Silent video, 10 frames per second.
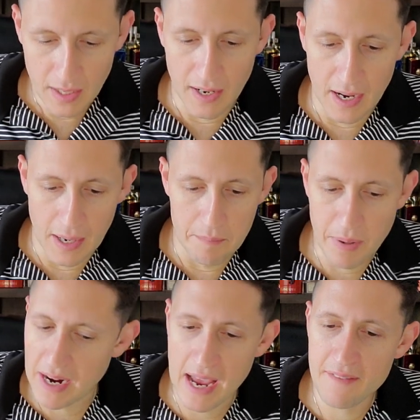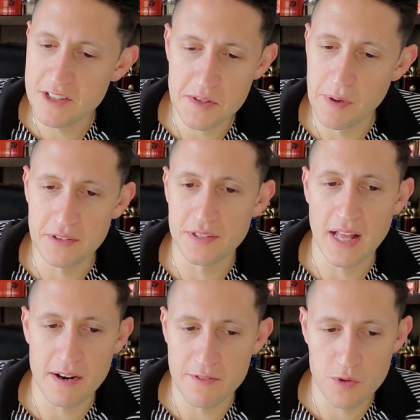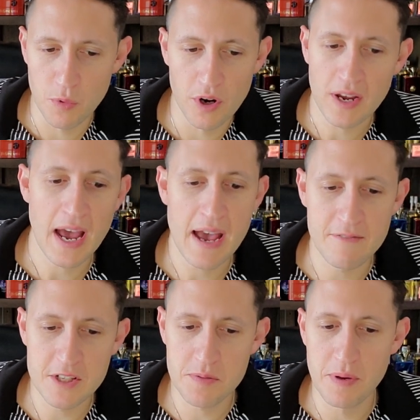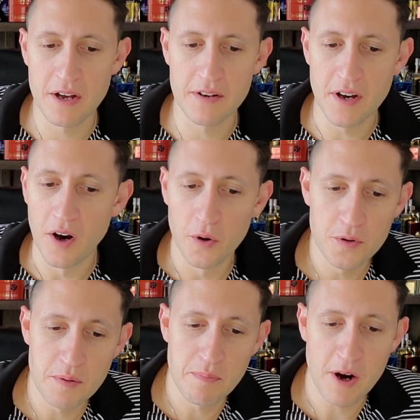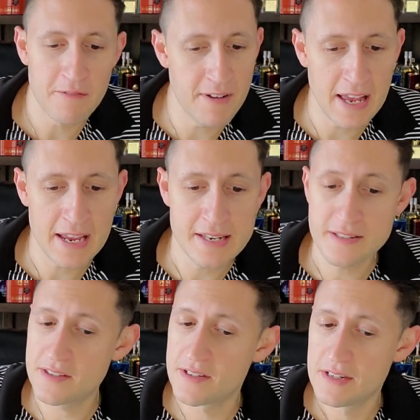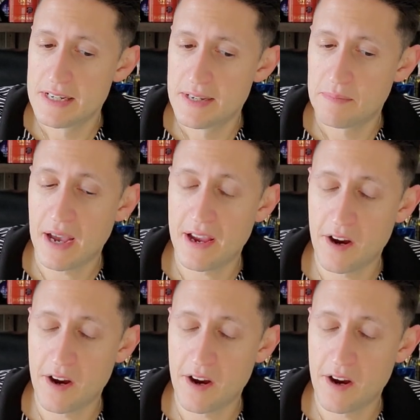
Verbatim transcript: Um, but I haven't smelled a lot of his work. I haven't smelled Eau de Merveilles by